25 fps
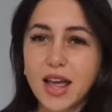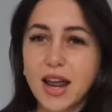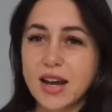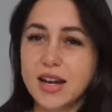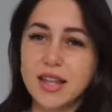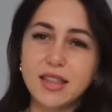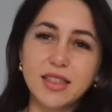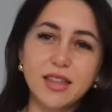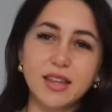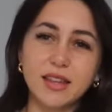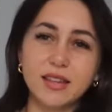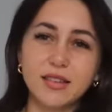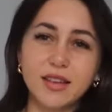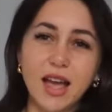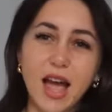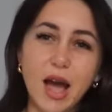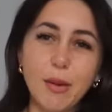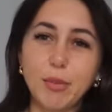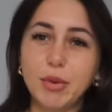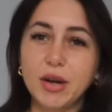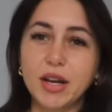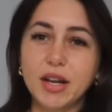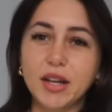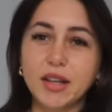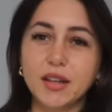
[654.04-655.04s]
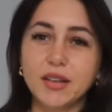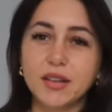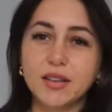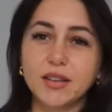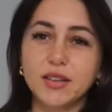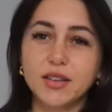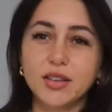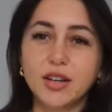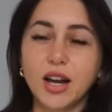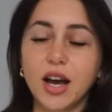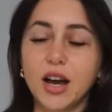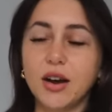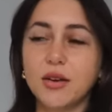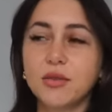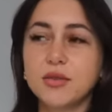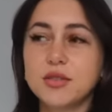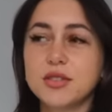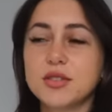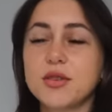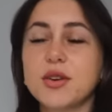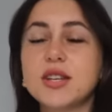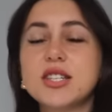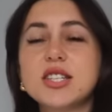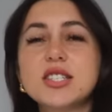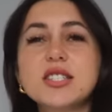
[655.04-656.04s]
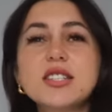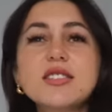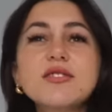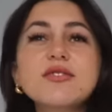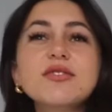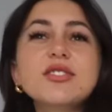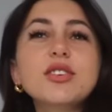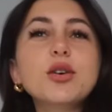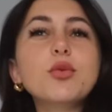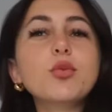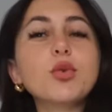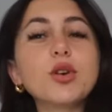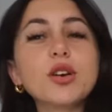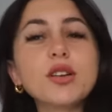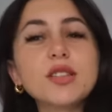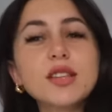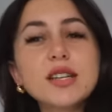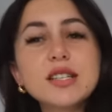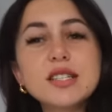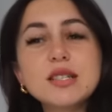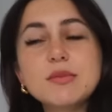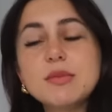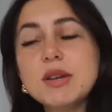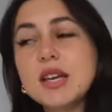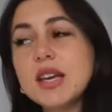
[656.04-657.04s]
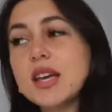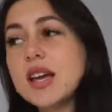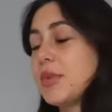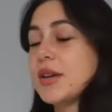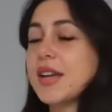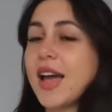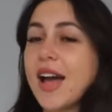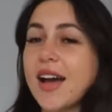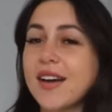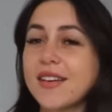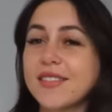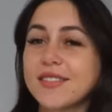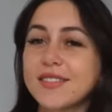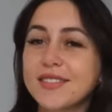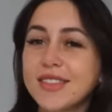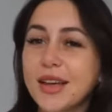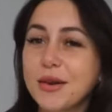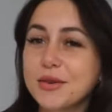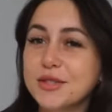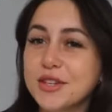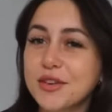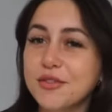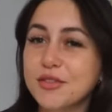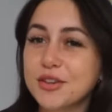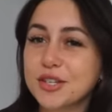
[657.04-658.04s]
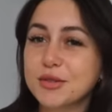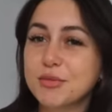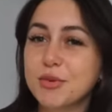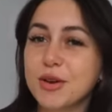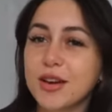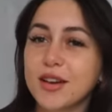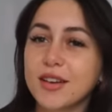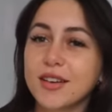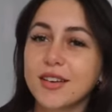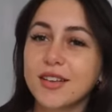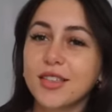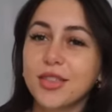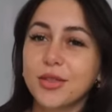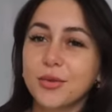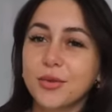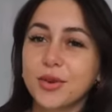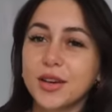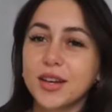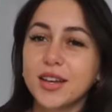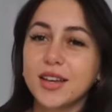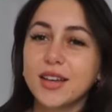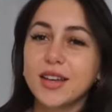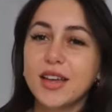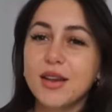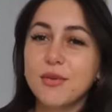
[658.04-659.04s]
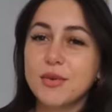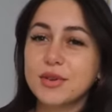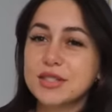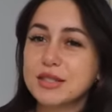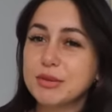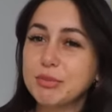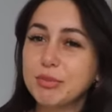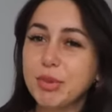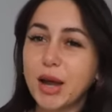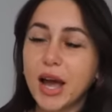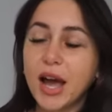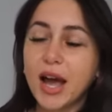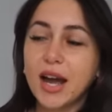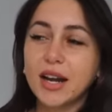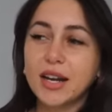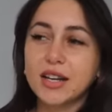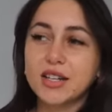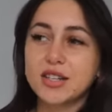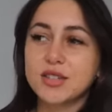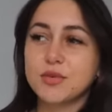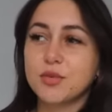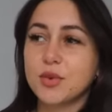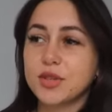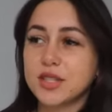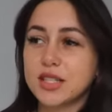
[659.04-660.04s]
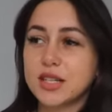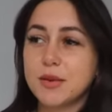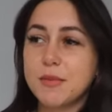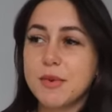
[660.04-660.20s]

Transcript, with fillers: anything happening, you know? So it just didn't feel worth it to me. But yeah, that was our first book. Three, it wasn't bad, it just wasn't